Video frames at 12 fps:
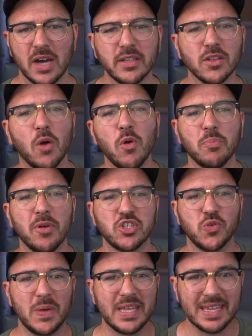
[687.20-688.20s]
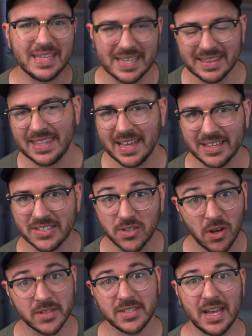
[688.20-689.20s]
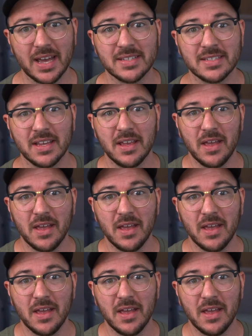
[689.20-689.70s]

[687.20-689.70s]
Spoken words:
And the lower pressure we can get that exhaust gas,